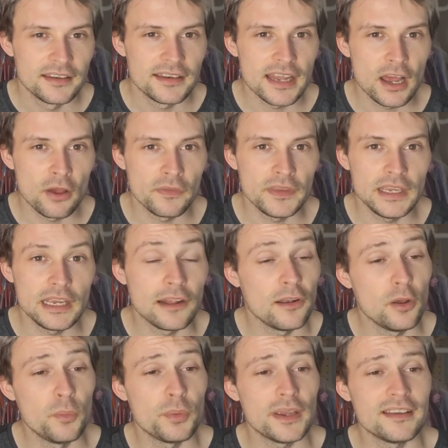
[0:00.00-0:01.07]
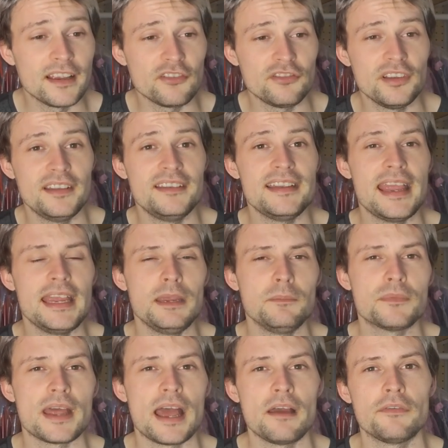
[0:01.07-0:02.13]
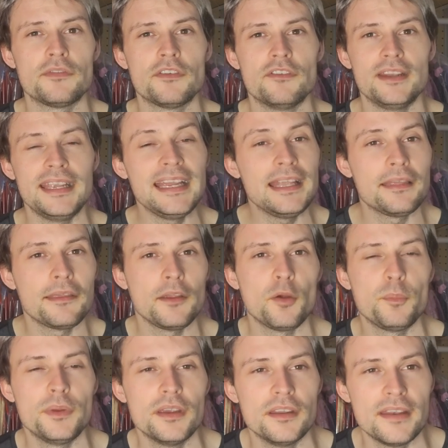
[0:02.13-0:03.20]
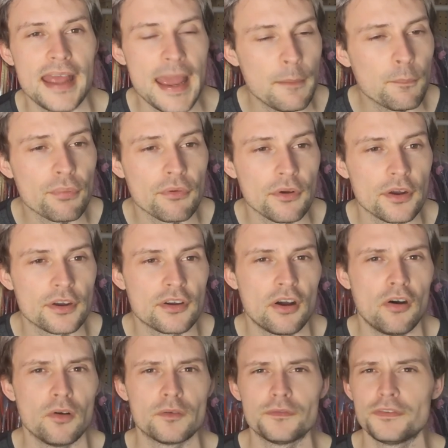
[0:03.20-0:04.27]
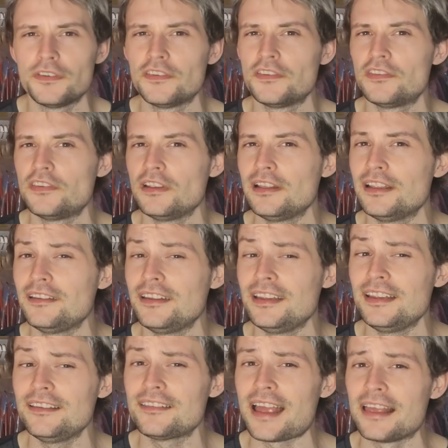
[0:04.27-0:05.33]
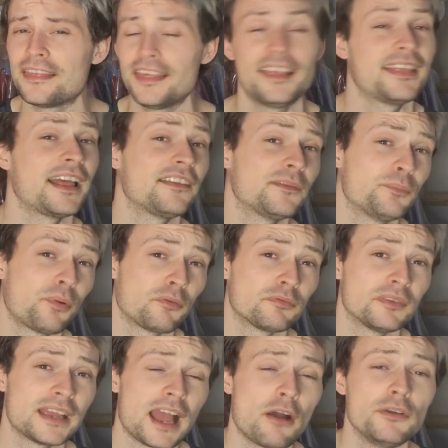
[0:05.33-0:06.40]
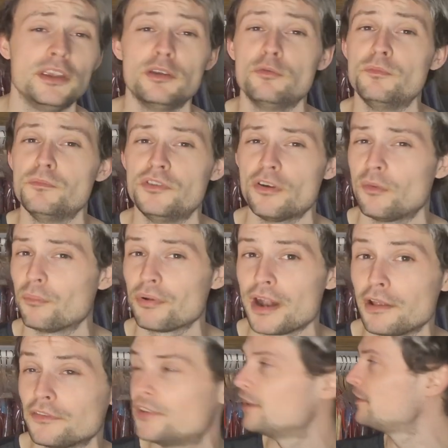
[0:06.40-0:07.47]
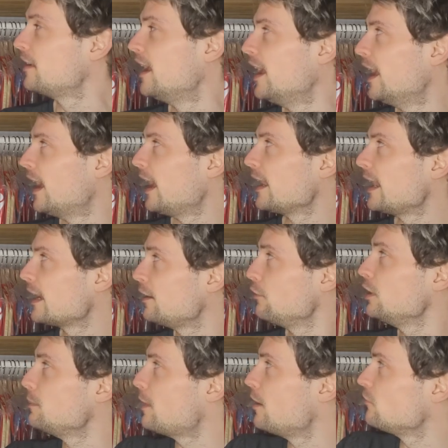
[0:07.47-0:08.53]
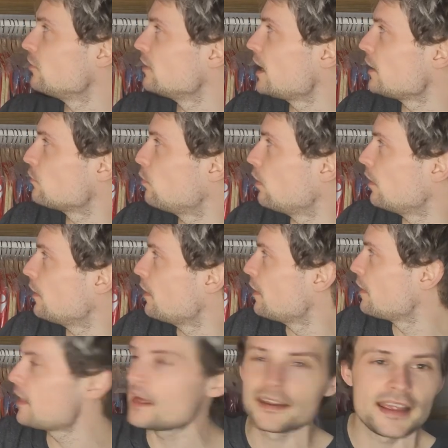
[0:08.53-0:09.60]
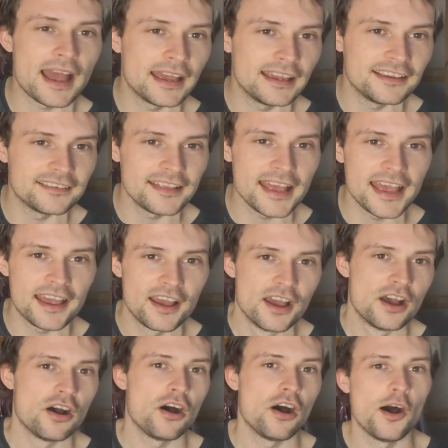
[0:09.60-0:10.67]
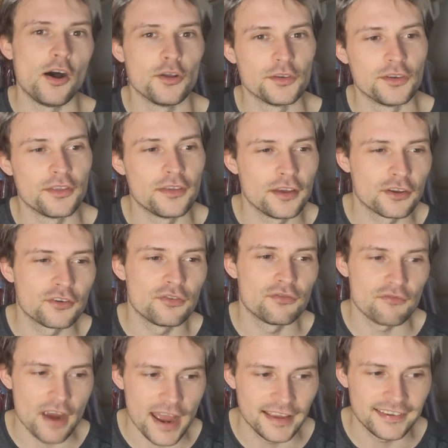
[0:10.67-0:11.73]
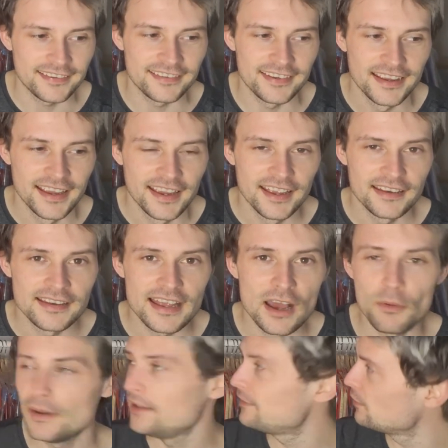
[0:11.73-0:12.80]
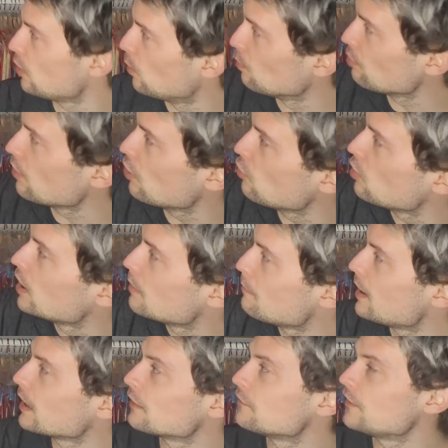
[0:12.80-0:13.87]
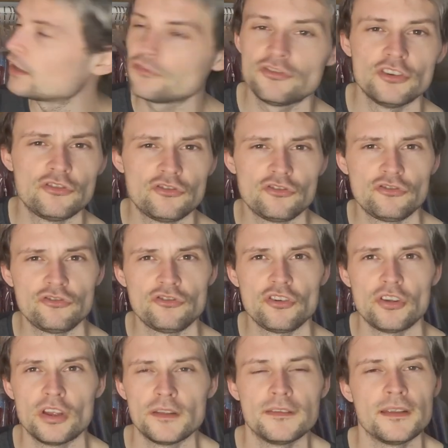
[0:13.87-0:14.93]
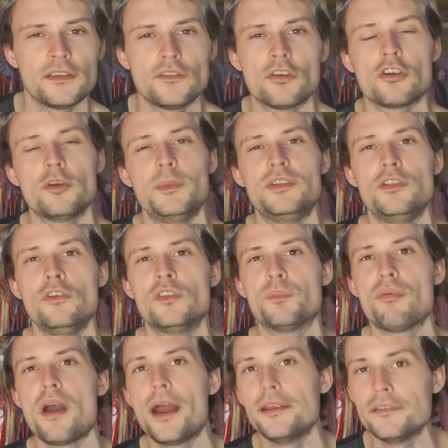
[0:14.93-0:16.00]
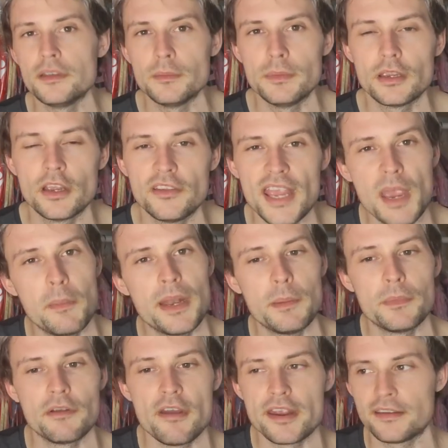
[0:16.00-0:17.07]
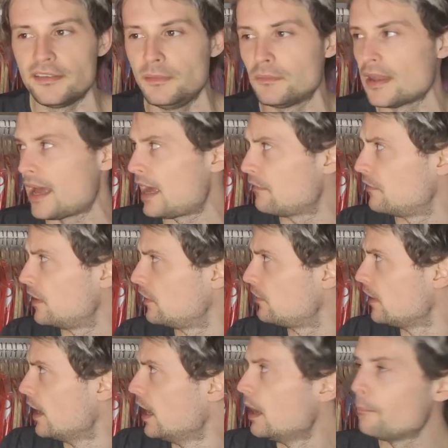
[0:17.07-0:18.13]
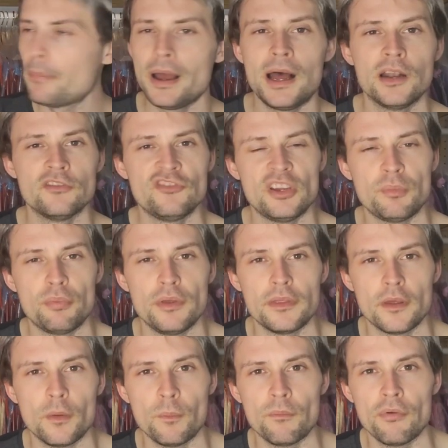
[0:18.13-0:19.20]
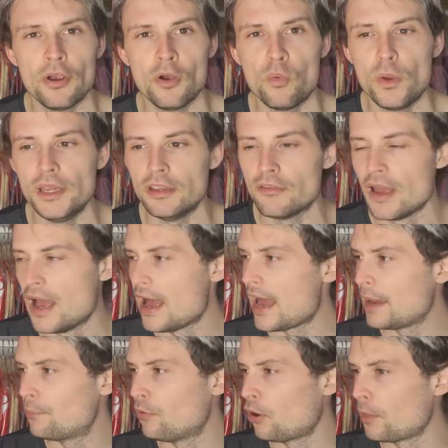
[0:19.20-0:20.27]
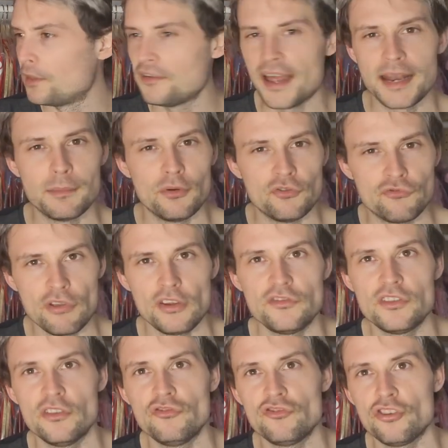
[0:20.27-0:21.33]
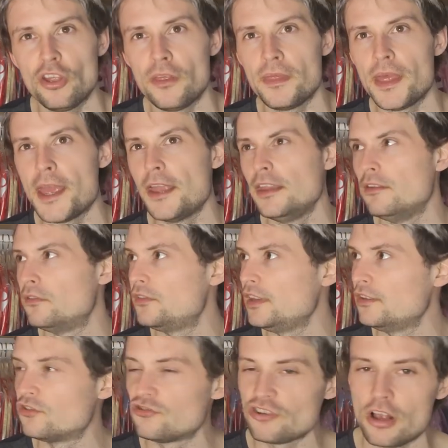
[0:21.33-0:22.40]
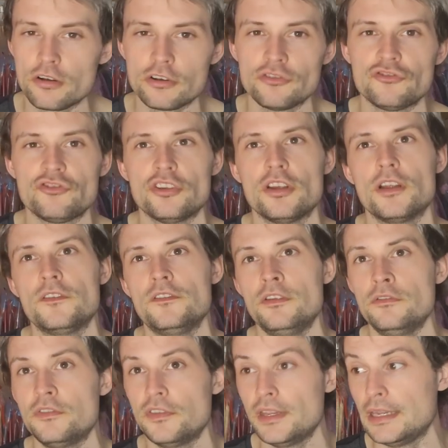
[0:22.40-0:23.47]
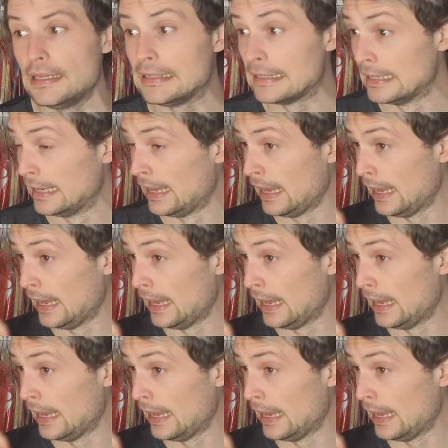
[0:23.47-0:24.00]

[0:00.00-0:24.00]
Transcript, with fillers: Now, the club is actually named after an Ethiopian emperor called Fasilides. I think that's probably how you don't pronounce it. And I can only imagine that's what that guy is there on the crest. Now, it is an Umbro manufactured shirt, and that's not going to be too surprising because M&M Direct seem to have this partnership with Umbro where you've I bought the Dynamo Dresden shirt there, you've seen Schalke shirts, you've seen